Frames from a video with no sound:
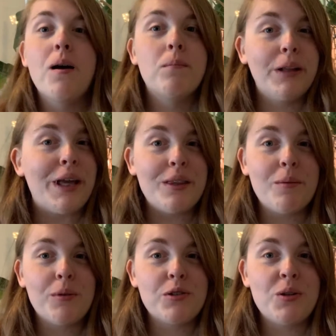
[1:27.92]
Plant
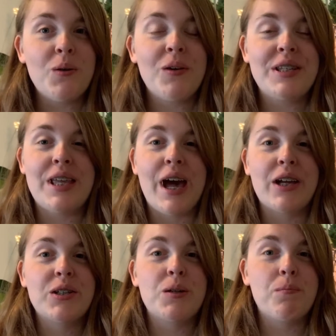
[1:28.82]
number two is
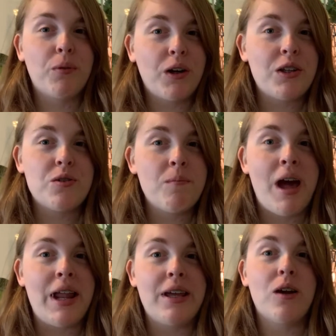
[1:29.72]
actually pretty
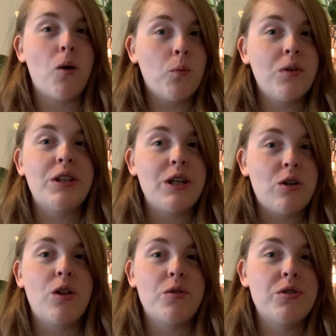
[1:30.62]
dramatic, really
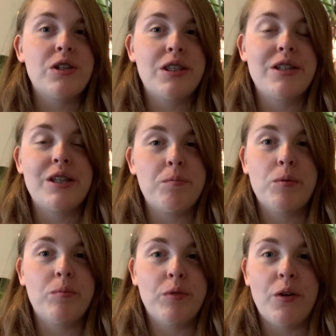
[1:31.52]
close to the
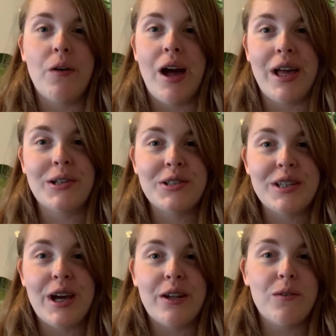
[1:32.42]
Sepia Blue. I actually
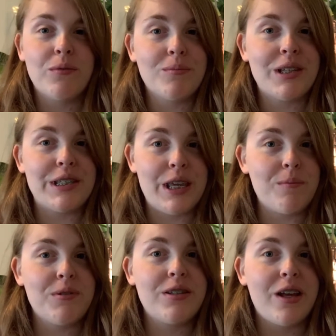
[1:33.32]
got it from the
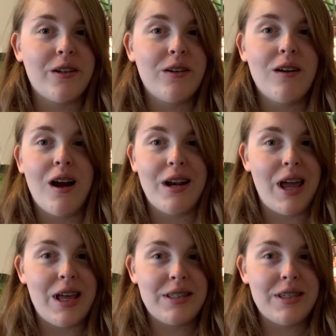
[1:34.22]
same seller on
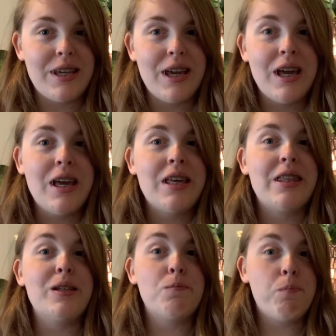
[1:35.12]
Etsy.
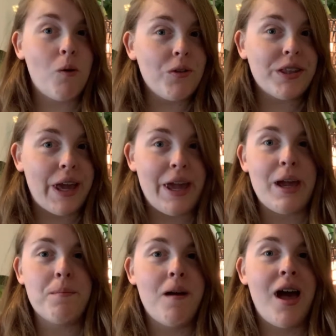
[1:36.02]
These both
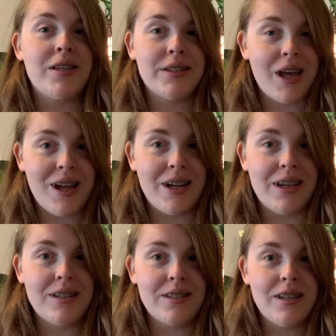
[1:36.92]
came as
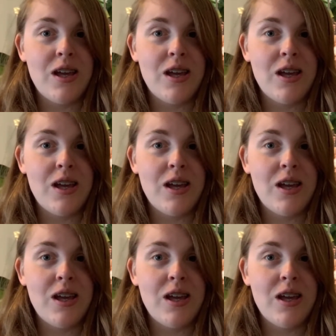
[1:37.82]
cuttings.